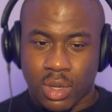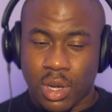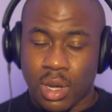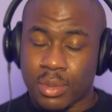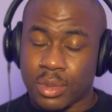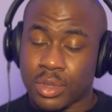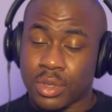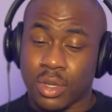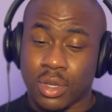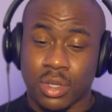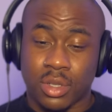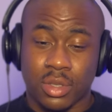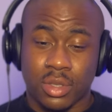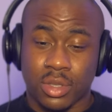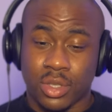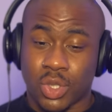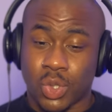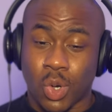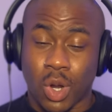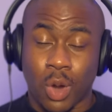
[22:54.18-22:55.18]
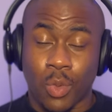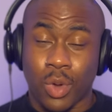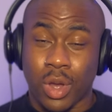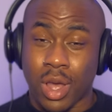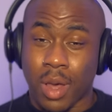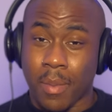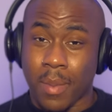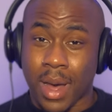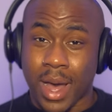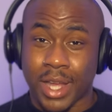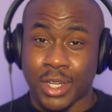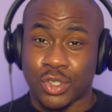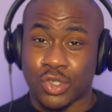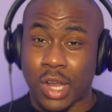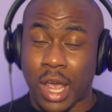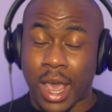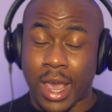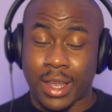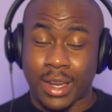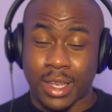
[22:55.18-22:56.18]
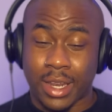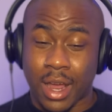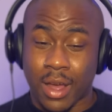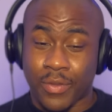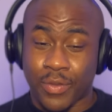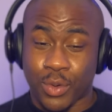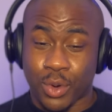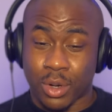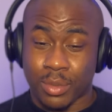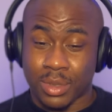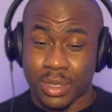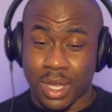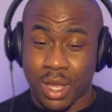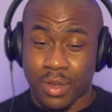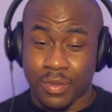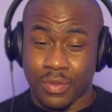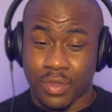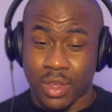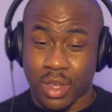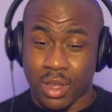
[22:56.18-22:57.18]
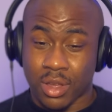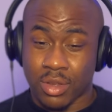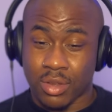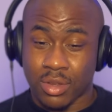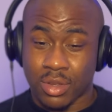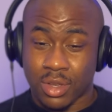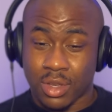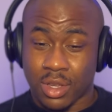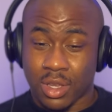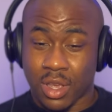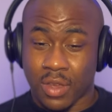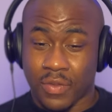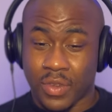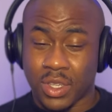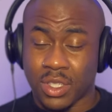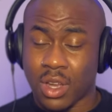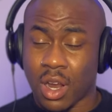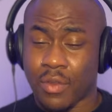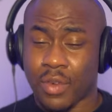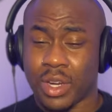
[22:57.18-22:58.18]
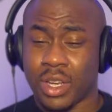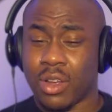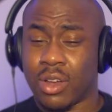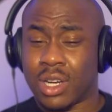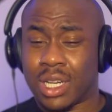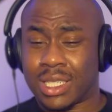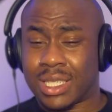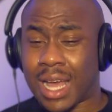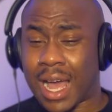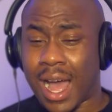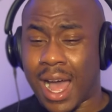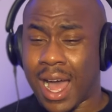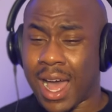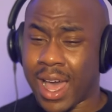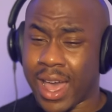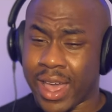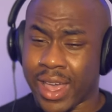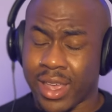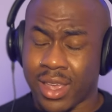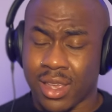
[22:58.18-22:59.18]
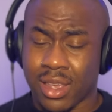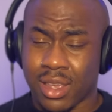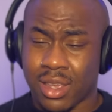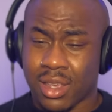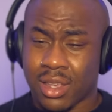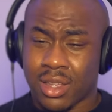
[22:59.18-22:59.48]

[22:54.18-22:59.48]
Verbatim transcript: I'm sure Jorah wouldn't mind trying it out for himself, though. If he's already going to die,